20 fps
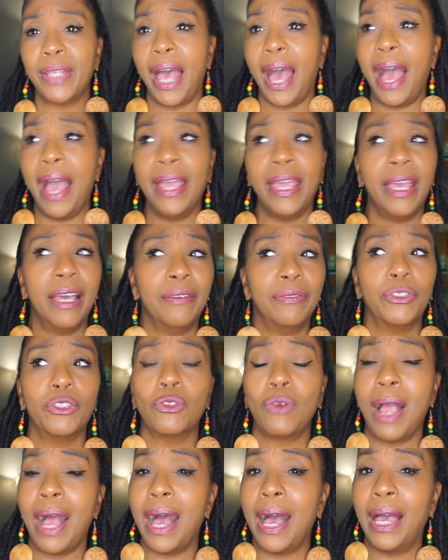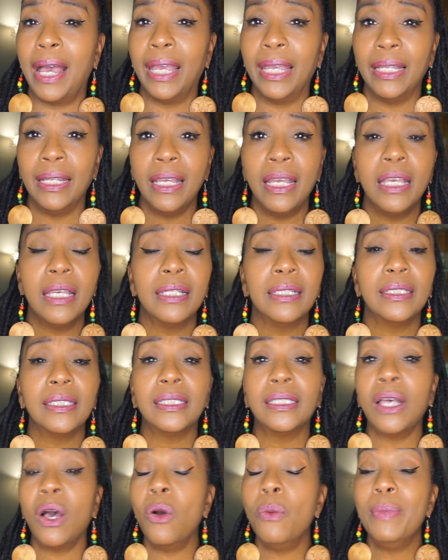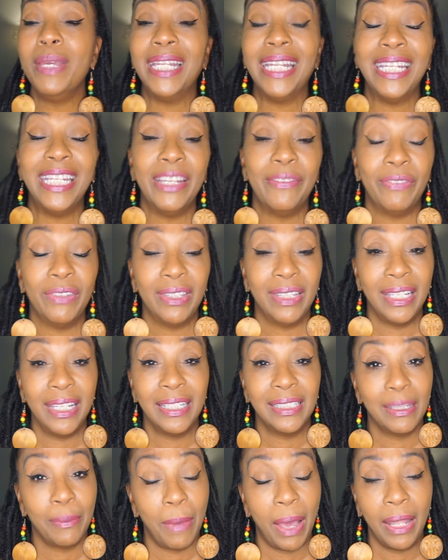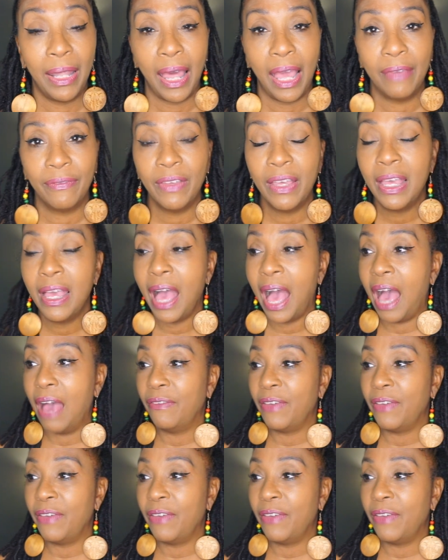I have tried so many different things in my life. I've